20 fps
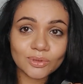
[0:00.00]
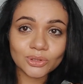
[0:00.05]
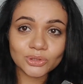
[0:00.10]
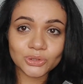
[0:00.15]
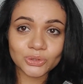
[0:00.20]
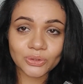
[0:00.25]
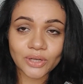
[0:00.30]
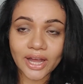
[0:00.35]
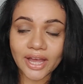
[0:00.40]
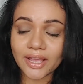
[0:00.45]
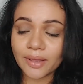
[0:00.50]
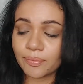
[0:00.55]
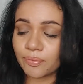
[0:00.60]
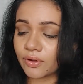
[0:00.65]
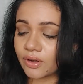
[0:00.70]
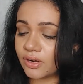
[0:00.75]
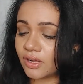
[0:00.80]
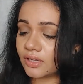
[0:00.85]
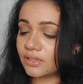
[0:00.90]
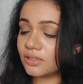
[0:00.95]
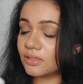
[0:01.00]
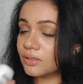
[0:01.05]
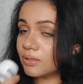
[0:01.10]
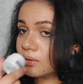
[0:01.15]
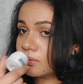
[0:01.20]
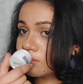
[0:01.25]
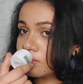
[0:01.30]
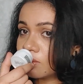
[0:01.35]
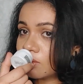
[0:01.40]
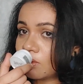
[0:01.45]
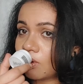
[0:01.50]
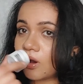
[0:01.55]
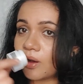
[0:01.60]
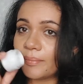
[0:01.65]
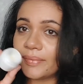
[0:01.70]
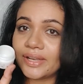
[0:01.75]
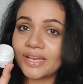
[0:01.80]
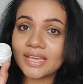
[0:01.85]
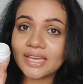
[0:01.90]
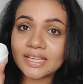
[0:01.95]
ho chuka hai product. Aur
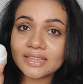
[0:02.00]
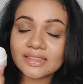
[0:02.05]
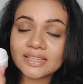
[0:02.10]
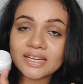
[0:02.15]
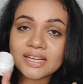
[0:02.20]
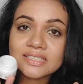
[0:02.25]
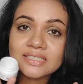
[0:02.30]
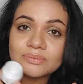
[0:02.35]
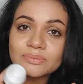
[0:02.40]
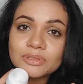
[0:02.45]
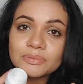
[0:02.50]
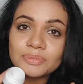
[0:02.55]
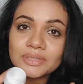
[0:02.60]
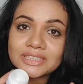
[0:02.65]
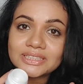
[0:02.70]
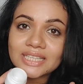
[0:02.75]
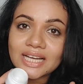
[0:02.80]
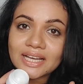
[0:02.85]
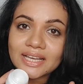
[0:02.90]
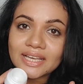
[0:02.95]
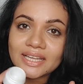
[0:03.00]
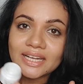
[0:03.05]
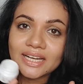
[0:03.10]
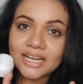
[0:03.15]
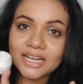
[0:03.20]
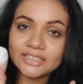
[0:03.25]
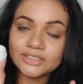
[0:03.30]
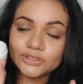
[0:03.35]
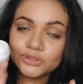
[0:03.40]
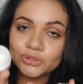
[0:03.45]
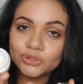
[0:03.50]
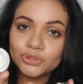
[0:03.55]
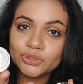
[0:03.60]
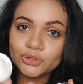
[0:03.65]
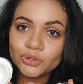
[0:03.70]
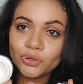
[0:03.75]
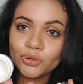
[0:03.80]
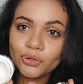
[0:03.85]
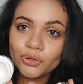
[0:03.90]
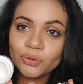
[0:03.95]
maine itna sab bas bacha ke rakha just to
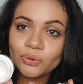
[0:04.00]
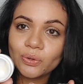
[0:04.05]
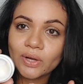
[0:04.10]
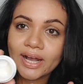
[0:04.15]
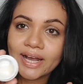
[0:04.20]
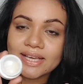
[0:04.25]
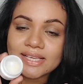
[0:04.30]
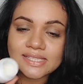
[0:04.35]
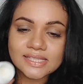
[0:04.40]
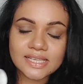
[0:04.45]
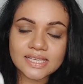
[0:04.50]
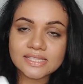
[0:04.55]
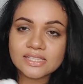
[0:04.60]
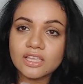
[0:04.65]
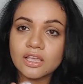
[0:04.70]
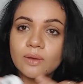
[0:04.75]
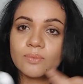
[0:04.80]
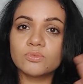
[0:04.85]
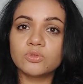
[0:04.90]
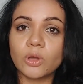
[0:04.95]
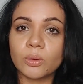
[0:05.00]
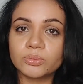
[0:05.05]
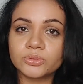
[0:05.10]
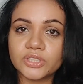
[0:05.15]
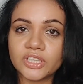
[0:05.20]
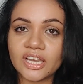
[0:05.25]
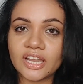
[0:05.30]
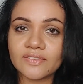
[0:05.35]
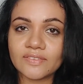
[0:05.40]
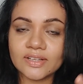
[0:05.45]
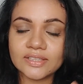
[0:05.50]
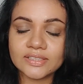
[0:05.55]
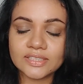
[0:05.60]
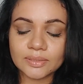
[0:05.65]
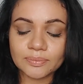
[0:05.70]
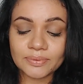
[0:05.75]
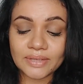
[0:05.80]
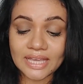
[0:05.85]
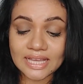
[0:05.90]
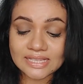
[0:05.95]
show you guys ki iske absorption level
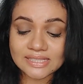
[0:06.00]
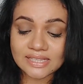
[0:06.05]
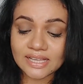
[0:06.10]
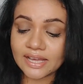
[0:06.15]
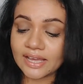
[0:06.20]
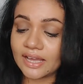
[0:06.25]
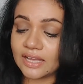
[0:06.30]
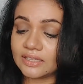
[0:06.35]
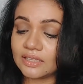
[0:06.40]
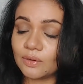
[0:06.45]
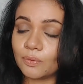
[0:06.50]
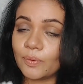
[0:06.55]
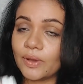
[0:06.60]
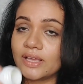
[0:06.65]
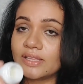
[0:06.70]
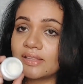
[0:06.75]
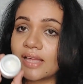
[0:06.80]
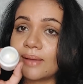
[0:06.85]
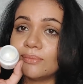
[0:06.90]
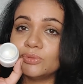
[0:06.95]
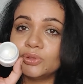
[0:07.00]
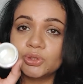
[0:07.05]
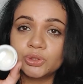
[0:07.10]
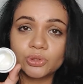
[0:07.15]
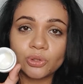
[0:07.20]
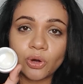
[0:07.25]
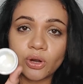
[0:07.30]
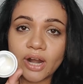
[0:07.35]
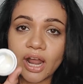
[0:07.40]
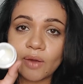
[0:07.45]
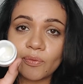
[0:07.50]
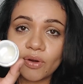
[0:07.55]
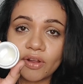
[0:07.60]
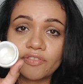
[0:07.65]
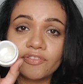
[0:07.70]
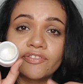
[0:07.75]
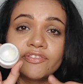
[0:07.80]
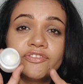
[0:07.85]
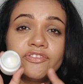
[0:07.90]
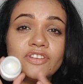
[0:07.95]
sab kaisa hai. Otherwise, I'm sure I would
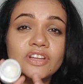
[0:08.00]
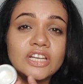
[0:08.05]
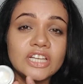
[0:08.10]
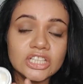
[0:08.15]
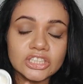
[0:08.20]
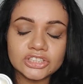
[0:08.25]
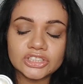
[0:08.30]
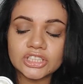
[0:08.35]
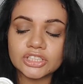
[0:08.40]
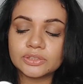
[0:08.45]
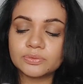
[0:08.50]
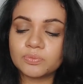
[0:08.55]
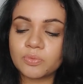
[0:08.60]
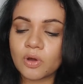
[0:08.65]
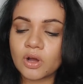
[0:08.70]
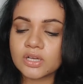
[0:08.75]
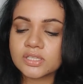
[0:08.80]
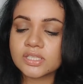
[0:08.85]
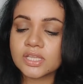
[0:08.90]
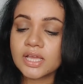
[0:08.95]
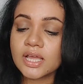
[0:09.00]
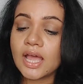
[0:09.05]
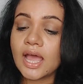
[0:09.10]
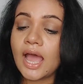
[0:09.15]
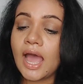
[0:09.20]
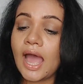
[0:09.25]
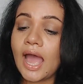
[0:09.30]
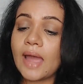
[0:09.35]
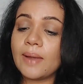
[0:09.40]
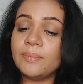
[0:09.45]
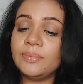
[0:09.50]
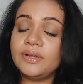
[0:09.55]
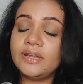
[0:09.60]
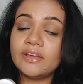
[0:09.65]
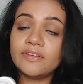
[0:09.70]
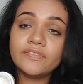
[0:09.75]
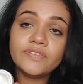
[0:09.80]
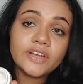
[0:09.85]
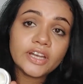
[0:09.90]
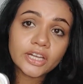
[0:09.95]
have finished this box. I'm
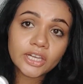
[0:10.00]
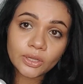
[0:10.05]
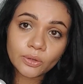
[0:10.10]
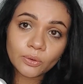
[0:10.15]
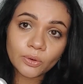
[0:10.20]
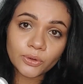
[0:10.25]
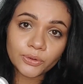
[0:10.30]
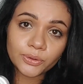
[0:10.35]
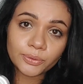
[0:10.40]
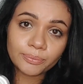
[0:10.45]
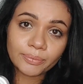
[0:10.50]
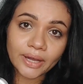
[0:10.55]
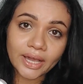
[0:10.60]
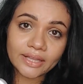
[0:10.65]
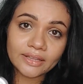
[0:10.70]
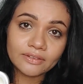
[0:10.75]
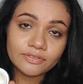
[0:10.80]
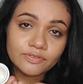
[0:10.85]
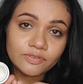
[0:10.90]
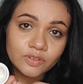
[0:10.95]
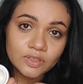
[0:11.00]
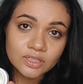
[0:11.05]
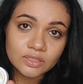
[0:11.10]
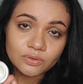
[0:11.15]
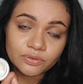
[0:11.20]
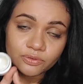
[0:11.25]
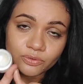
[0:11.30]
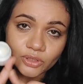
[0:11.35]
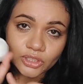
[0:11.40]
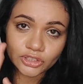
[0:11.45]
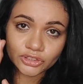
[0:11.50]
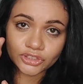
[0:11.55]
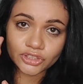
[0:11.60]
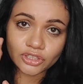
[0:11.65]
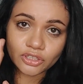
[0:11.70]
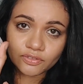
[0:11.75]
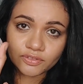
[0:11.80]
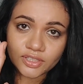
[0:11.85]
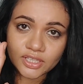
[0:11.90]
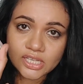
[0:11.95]
definitely going to buy the full
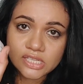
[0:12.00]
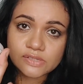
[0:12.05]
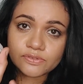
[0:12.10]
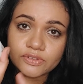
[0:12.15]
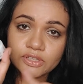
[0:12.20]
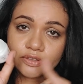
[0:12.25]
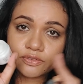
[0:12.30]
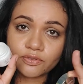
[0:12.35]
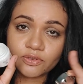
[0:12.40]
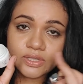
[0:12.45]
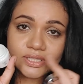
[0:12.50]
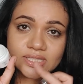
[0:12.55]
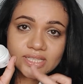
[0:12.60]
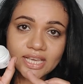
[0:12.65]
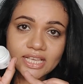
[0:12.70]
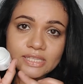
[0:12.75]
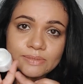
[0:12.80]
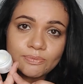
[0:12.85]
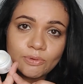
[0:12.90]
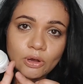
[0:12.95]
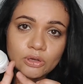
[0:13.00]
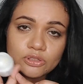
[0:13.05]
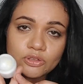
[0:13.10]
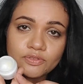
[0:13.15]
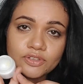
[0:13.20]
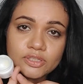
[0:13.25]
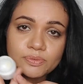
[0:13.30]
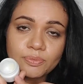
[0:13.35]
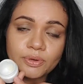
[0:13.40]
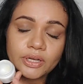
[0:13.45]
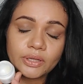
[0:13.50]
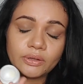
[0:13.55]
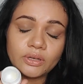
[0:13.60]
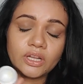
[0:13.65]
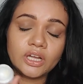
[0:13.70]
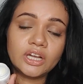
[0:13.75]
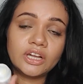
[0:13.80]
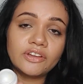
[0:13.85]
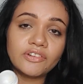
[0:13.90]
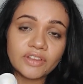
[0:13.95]
version of this, the full size box of this
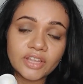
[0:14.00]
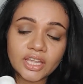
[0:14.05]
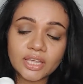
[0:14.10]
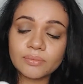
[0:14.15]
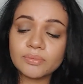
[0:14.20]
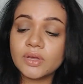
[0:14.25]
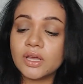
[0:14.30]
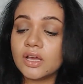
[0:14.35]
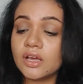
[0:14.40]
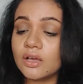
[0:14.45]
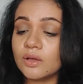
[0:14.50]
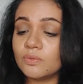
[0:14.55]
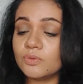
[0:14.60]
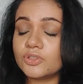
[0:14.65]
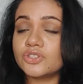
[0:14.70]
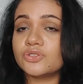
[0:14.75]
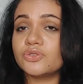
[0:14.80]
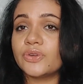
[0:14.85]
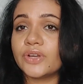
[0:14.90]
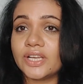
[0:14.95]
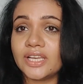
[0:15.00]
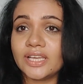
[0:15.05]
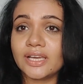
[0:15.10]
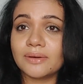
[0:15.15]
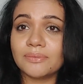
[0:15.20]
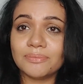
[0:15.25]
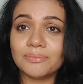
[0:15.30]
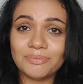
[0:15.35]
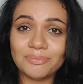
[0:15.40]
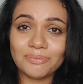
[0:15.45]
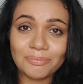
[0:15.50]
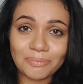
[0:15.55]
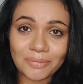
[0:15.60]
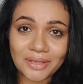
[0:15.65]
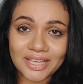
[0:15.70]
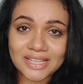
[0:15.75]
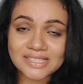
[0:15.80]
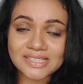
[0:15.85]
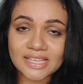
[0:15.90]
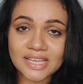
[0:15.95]
particular cream, which is really
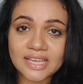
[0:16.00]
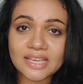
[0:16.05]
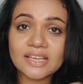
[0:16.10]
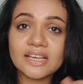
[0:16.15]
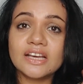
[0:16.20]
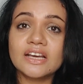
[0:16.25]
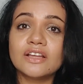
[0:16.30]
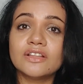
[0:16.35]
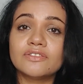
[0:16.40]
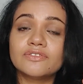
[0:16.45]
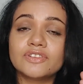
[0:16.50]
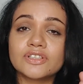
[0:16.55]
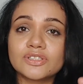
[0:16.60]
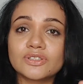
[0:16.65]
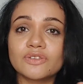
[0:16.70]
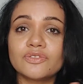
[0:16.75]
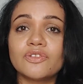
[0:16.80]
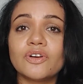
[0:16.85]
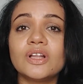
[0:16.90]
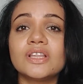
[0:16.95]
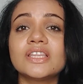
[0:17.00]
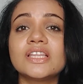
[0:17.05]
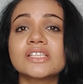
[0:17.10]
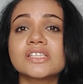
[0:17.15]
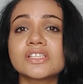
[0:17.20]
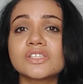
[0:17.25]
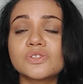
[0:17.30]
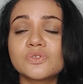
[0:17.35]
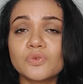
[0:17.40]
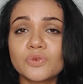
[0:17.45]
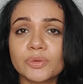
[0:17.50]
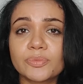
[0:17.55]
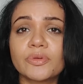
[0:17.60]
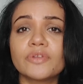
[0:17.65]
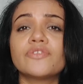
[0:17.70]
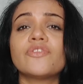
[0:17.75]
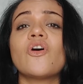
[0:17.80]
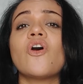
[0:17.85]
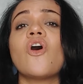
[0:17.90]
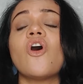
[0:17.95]
amazing. First of all, this is
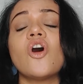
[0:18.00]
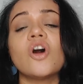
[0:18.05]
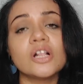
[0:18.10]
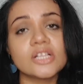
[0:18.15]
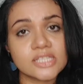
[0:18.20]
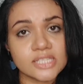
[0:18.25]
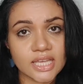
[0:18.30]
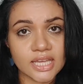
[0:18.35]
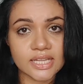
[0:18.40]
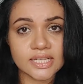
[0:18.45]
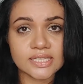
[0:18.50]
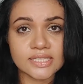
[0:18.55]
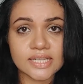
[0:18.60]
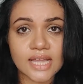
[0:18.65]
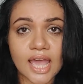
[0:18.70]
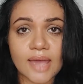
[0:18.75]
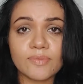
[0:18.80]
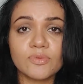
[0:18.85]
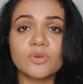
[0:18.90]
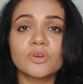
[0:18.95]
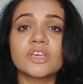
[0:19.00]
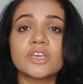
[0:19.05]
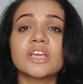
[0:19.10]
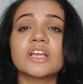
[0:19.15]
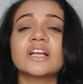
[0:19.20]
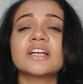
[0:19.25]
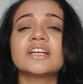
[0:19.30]
suitable for all skin type, kyunki